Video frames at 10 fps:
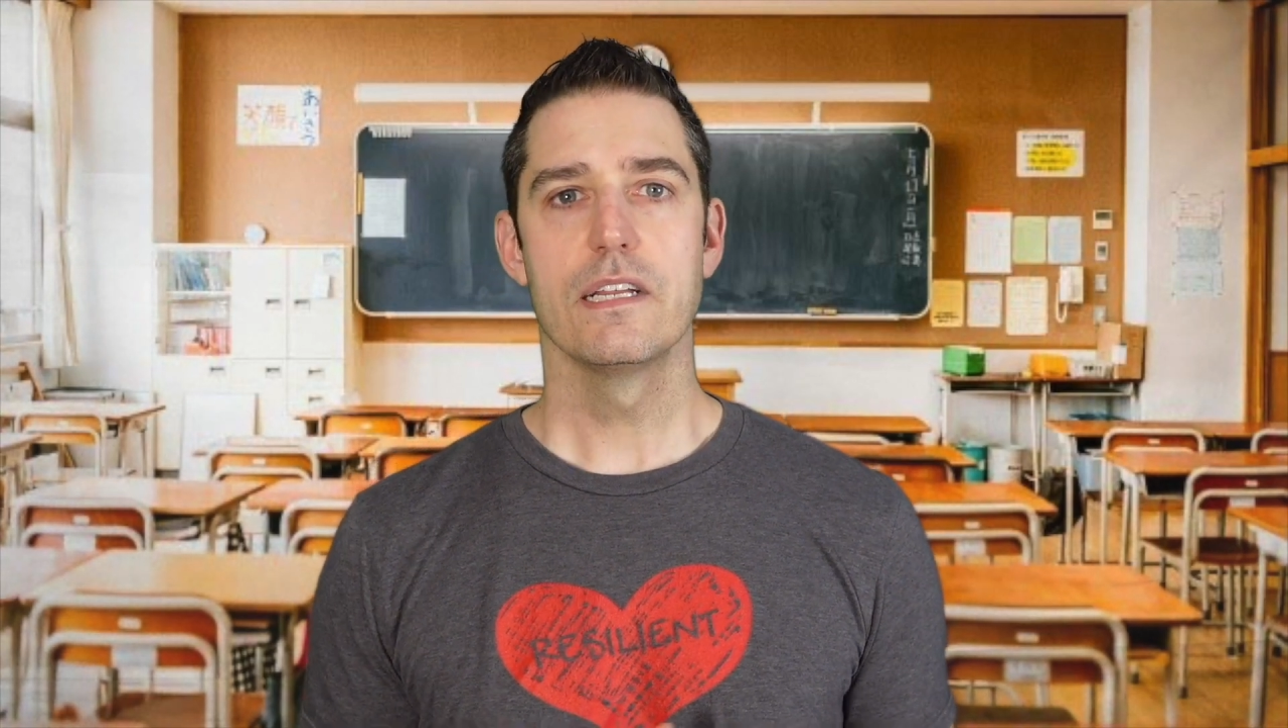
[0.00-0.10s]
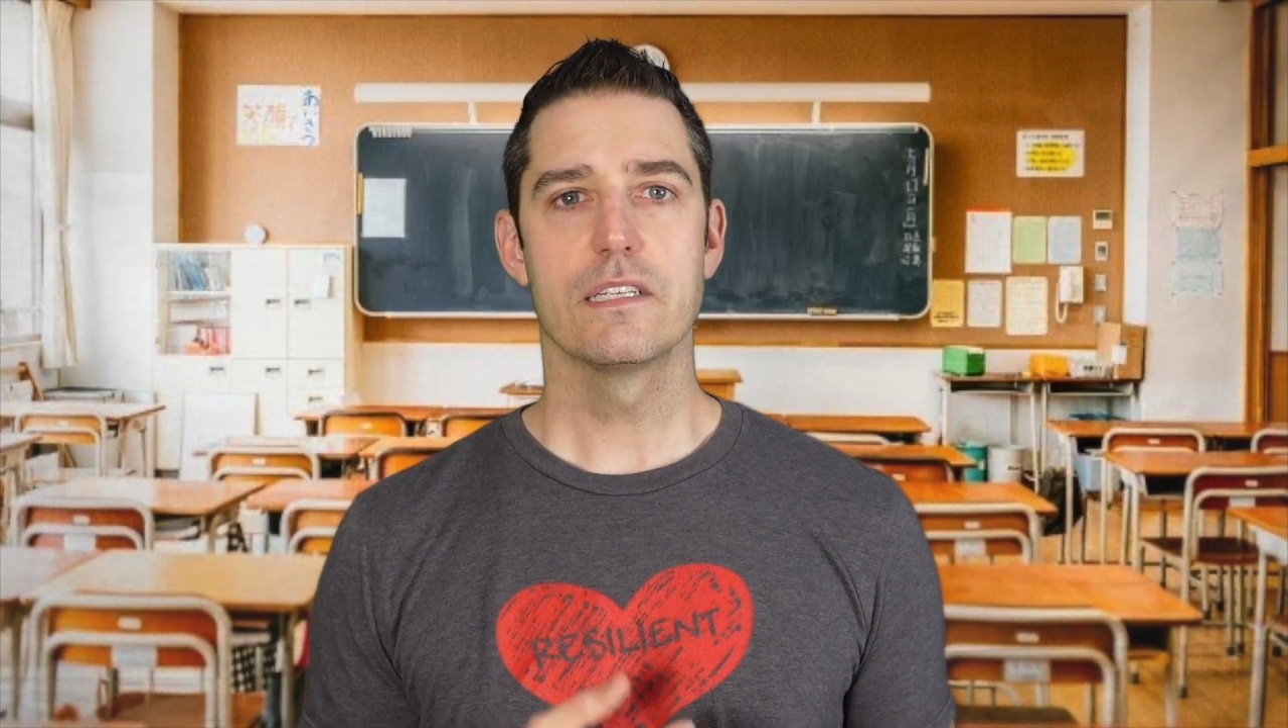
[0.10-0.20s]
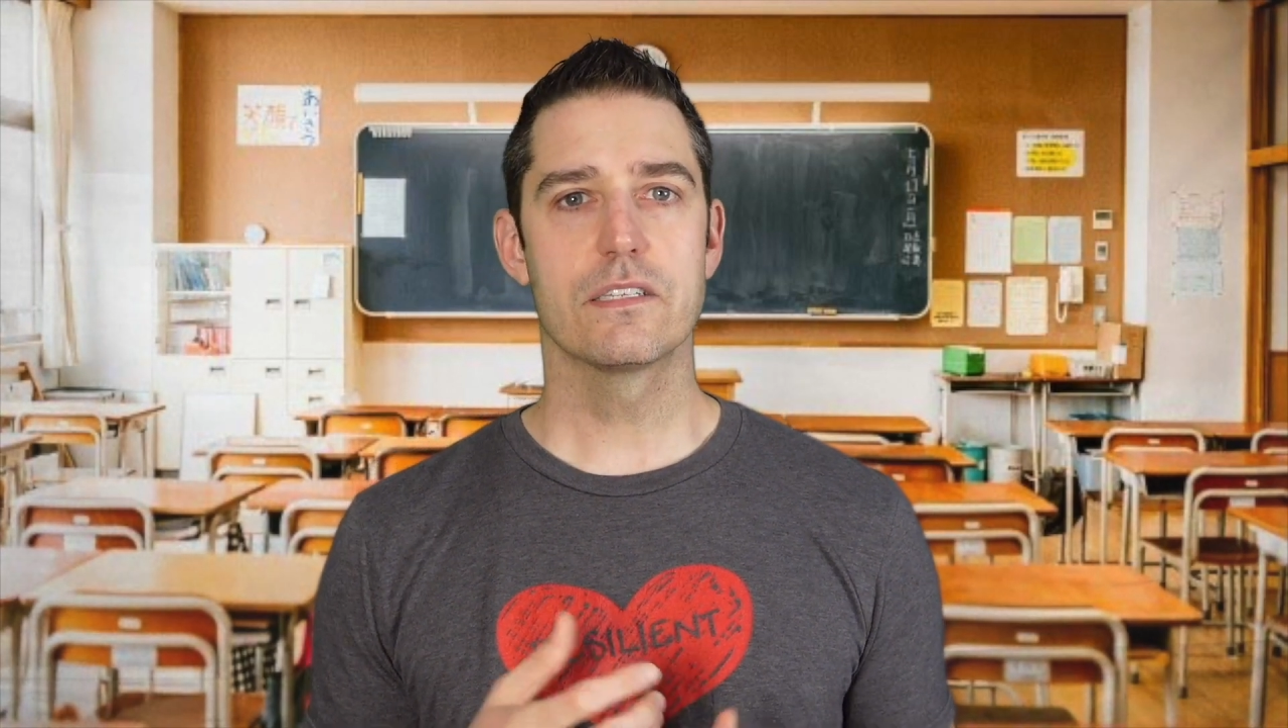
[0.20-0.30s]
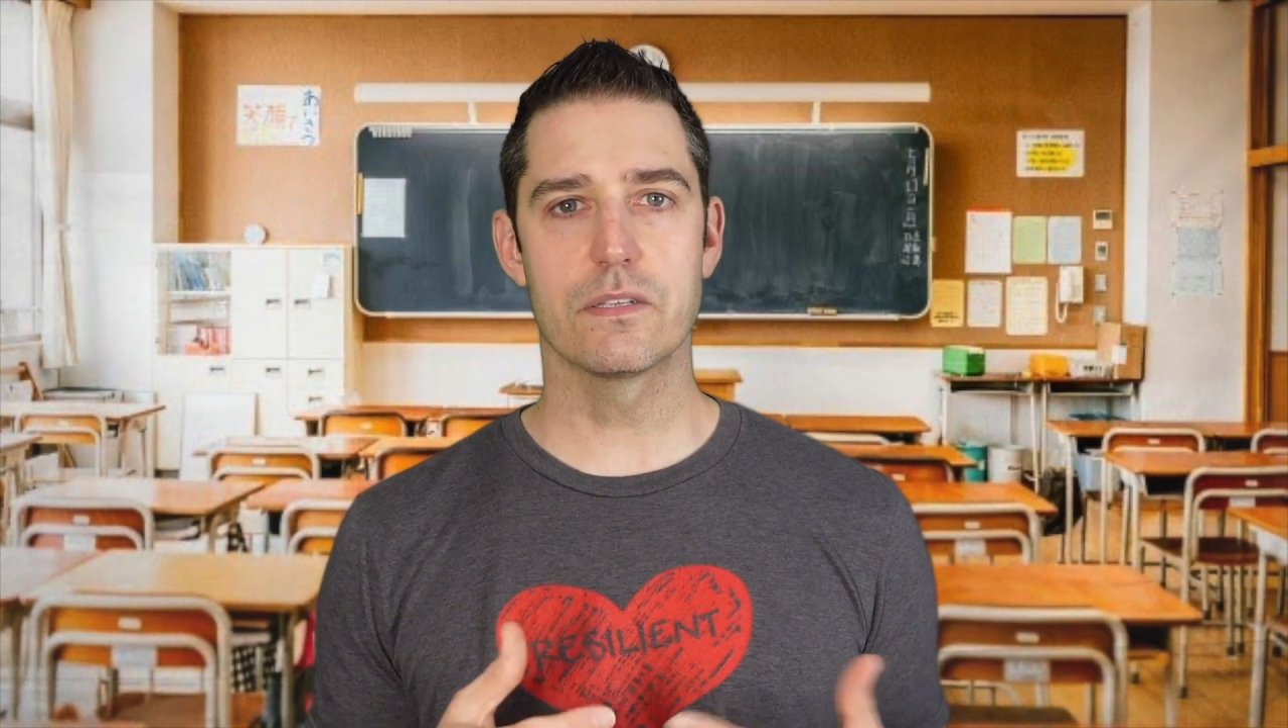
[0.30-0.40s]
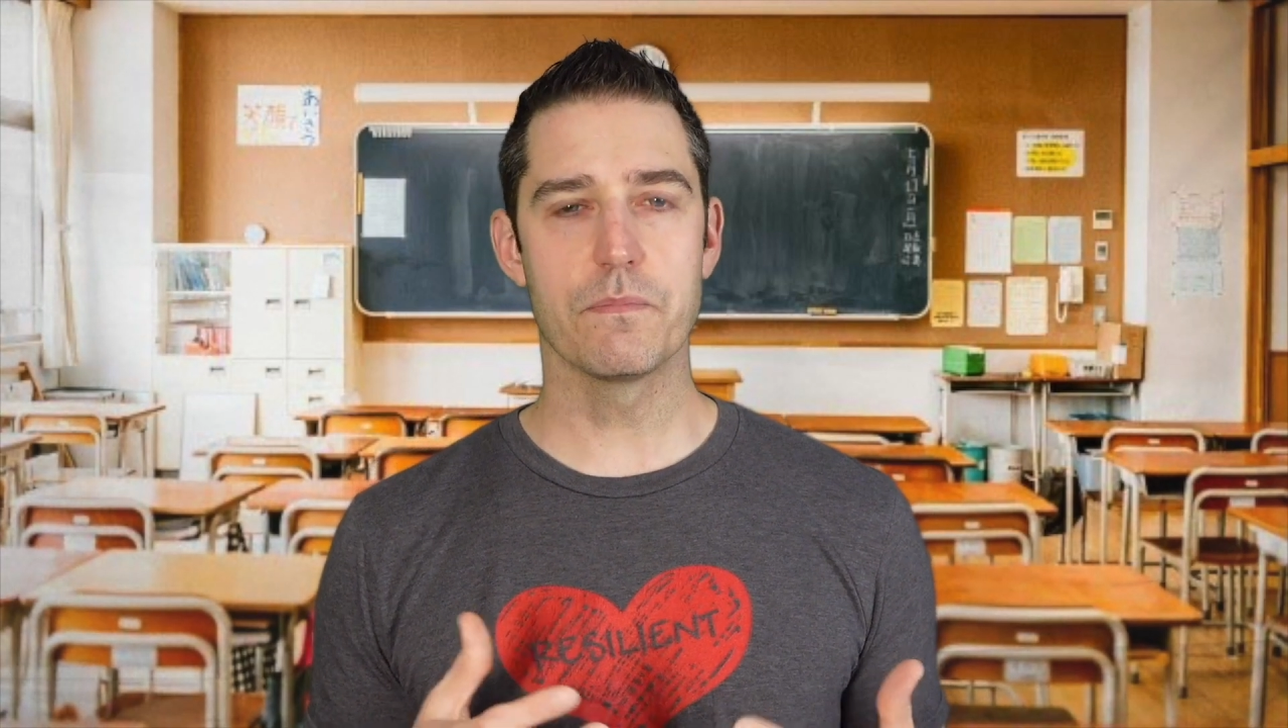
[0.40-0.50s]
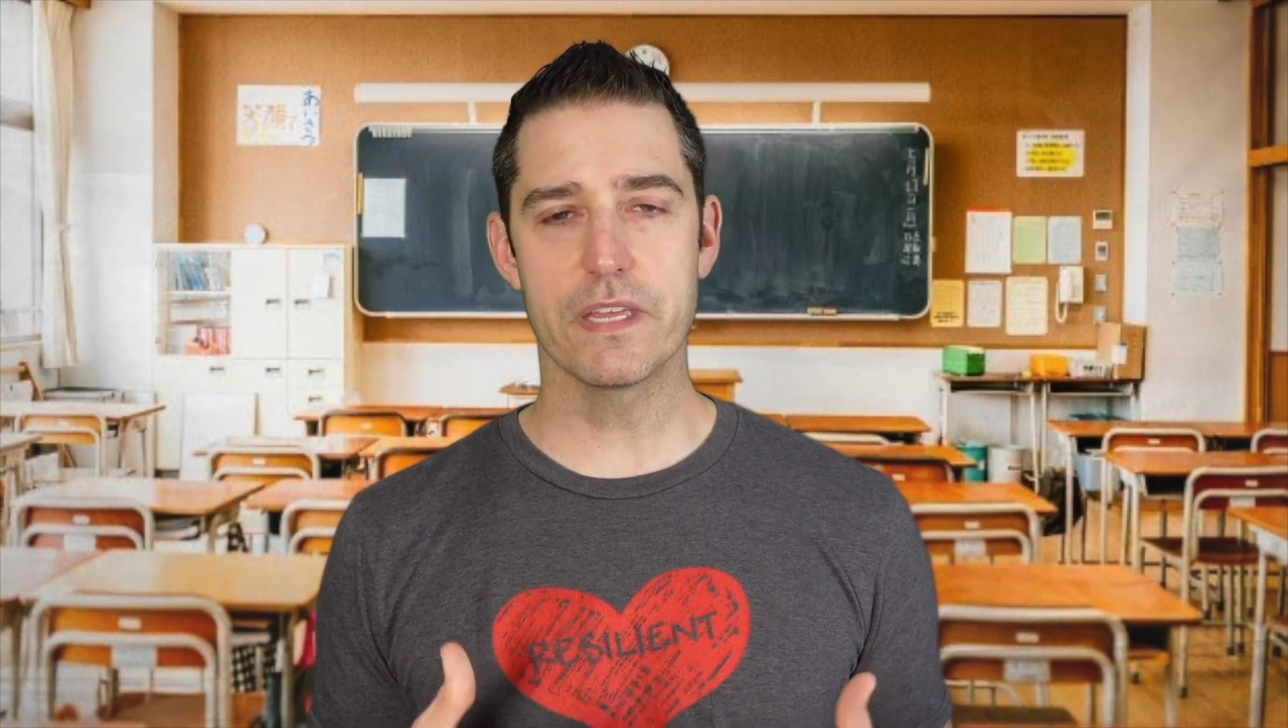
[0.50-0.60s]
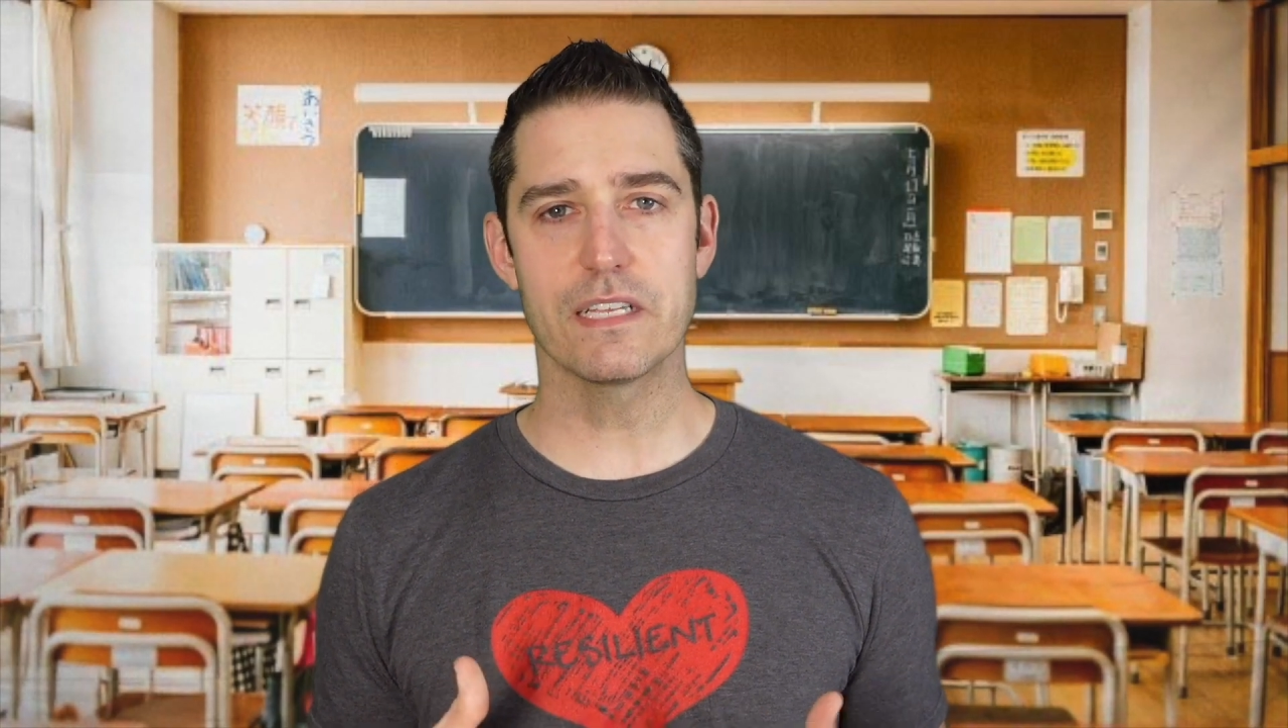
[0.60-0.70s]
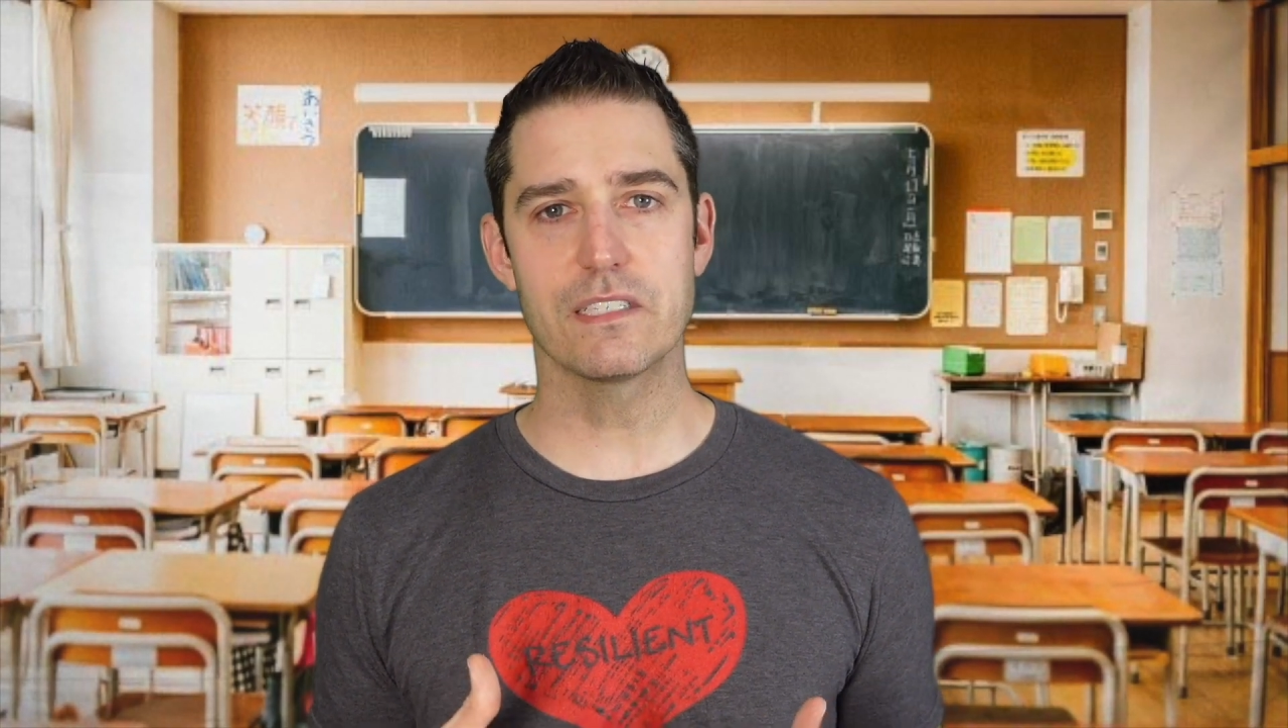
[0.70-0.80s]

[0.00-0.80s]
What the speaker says: some things